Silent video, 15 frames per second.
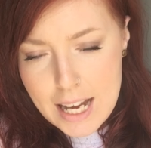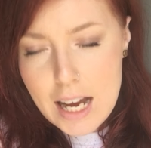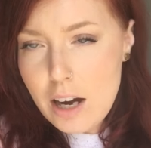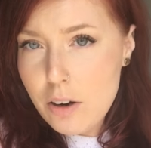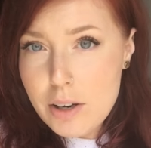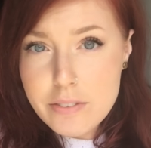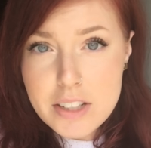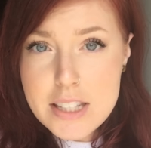
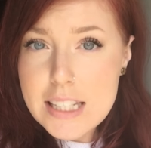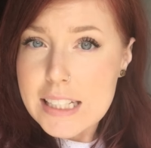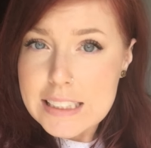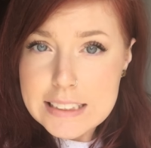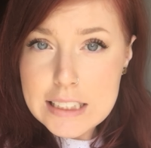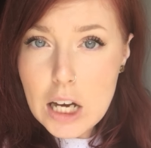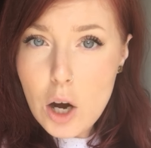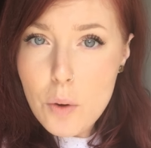how everything
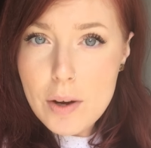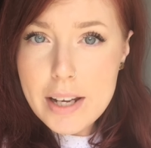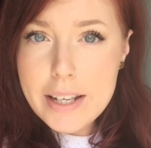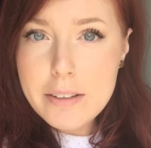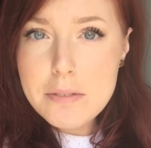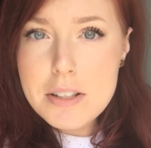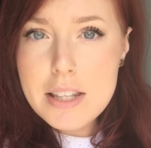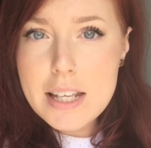is
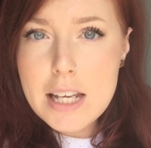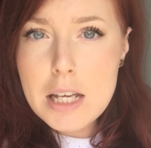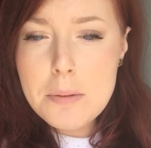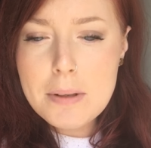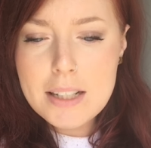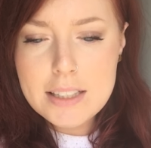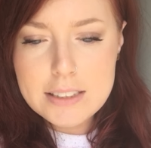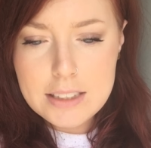going with
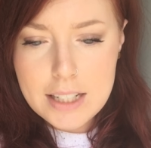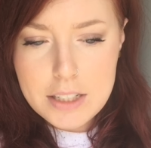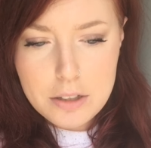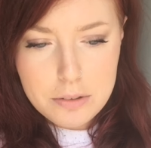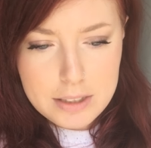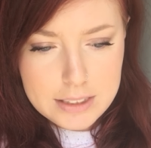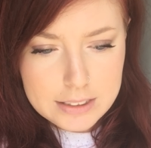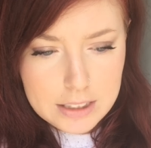him. I
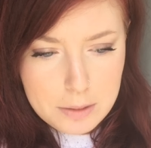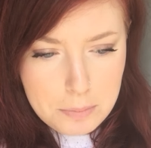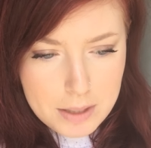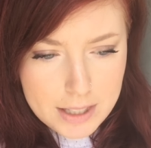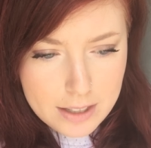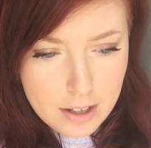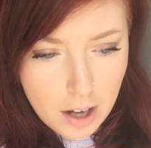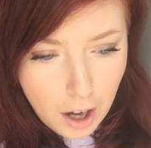know he's going to
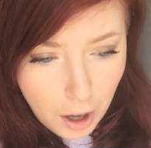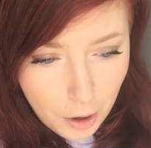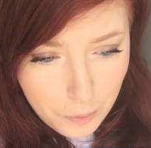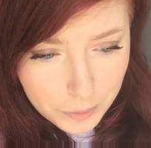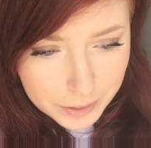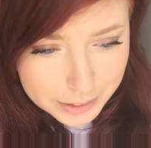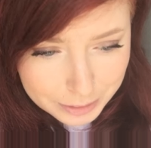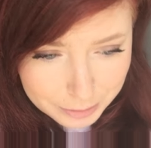be... Oh,
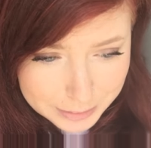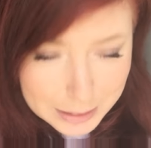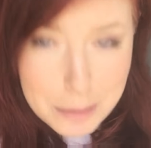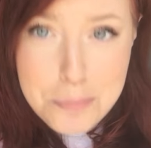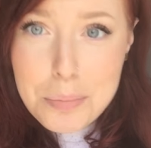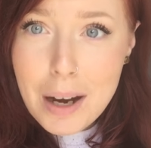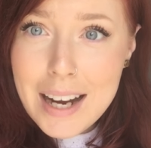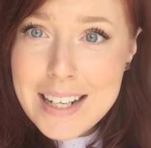there goes
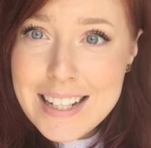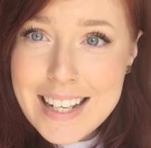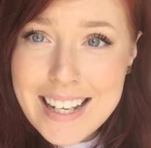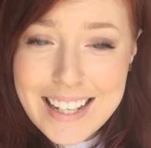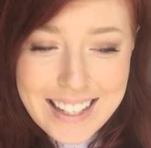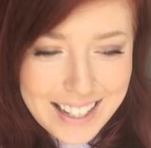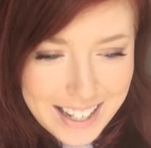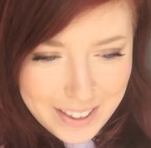a
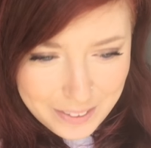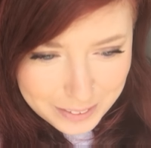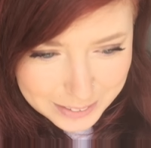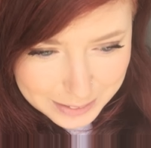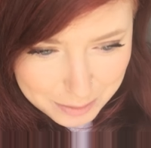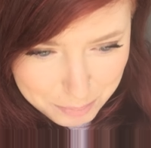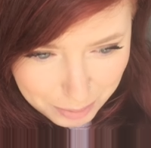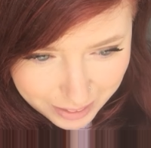bunny! There's
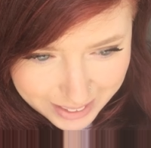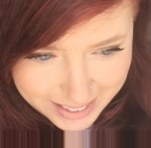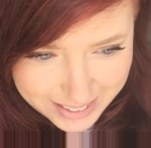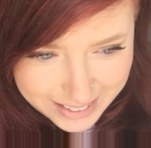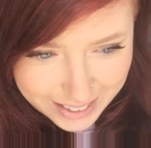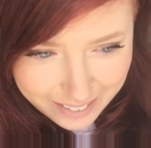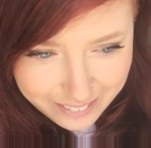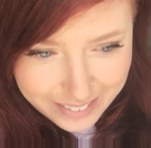a bunny
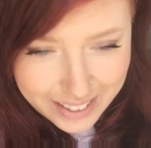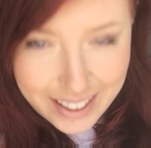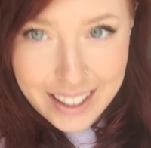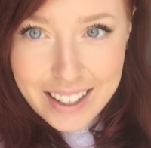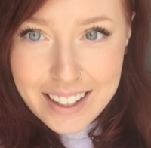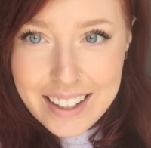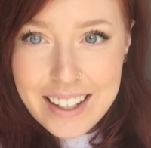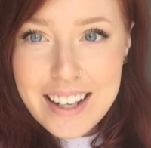down
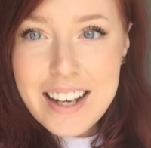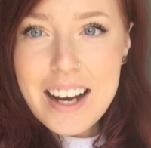there!